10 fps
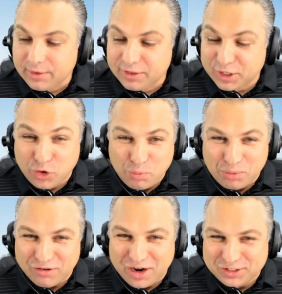the
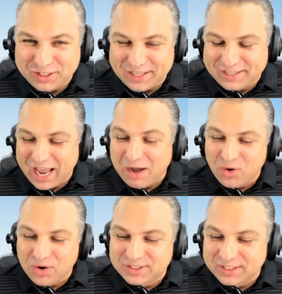Cooper Rush led
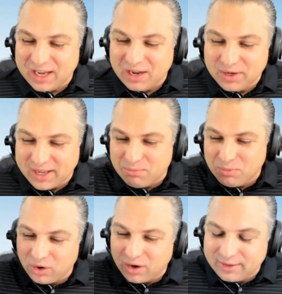Cowboys tonight. We'll get
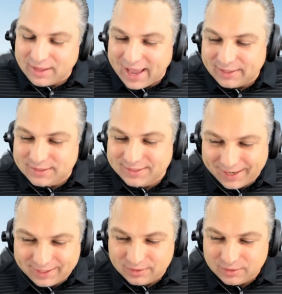more on that
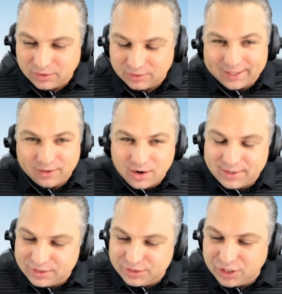tonight or later on
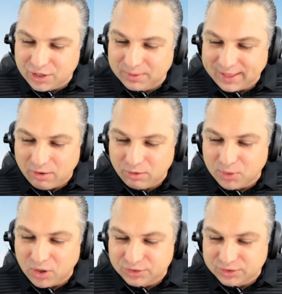in the show with Howard
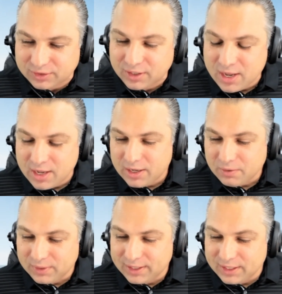Balzer
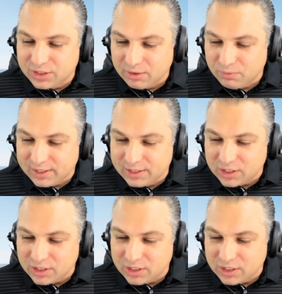when he when he